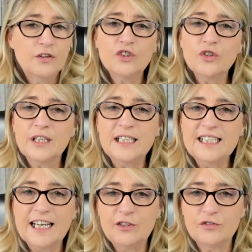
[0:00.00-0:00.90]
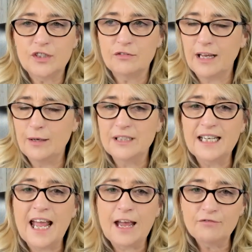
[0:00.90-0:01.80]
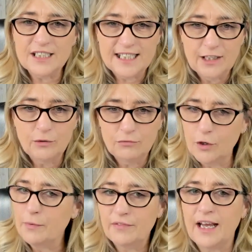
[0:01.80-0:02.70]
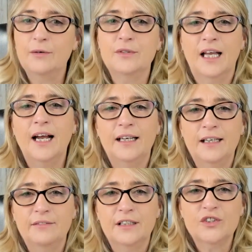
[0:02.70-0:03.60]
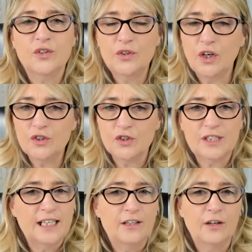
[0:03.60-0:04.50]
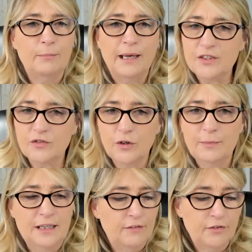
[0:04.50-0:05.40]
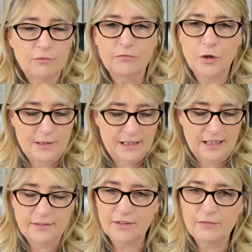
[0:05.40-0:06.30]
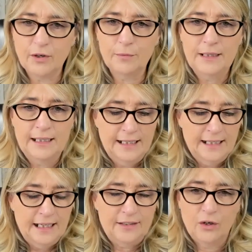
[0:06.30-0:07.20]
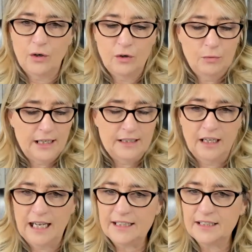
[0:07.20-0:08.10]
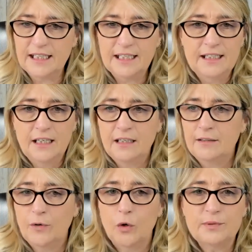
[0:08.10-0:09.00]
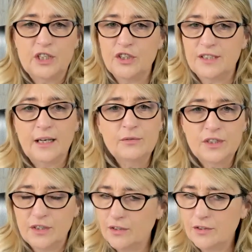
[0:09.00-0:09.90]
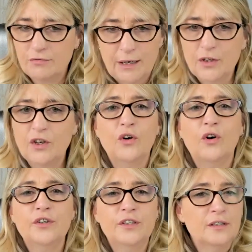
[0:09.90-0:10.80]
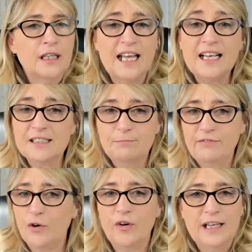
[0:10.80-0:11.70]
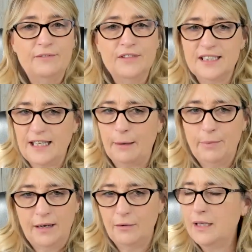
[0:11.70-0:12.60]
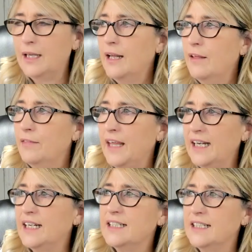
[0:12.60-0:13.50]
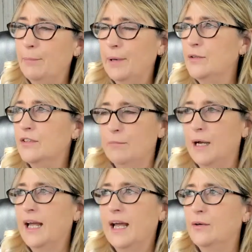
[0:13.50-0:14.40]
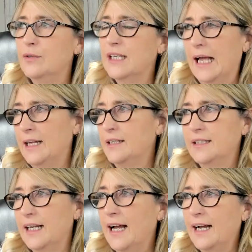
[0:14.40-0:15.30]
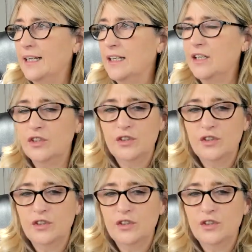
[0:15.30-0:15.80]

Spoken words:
nothing dangerous around in every single room of the house that I live in. So not just in the bedroom, in the front room, in the living room, in the hallway, in the landing, upstairs, downstairs, around the corner. That's before I even step out. Then I step out of my house and I,